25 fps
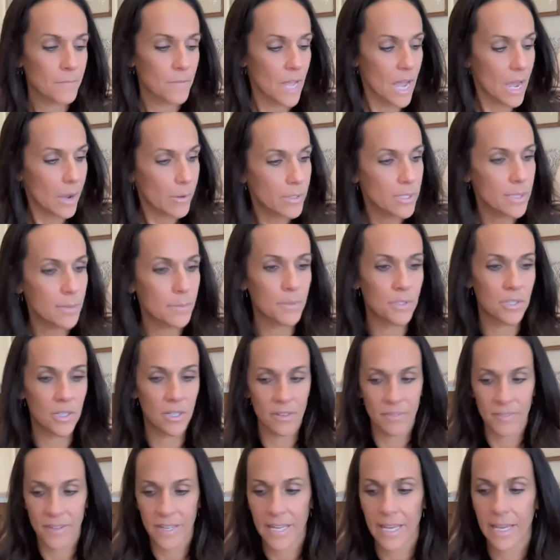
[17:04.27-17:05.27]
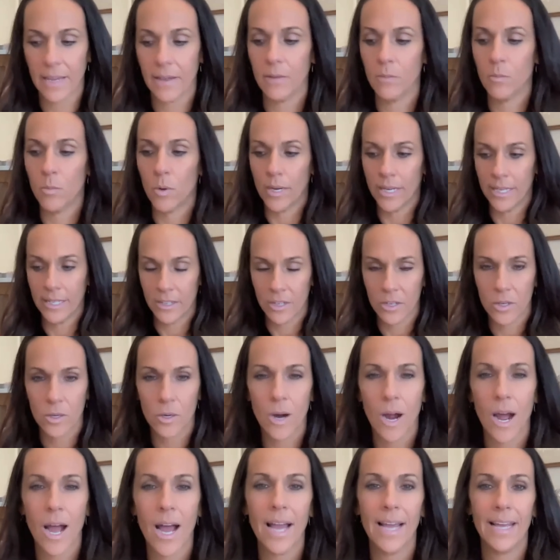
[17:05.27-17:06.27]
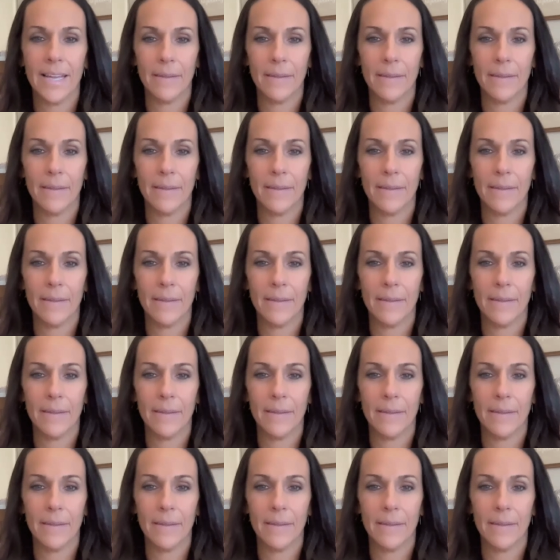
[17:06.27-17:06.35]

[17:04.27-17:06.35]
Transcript: I was observing it and wanting to cry,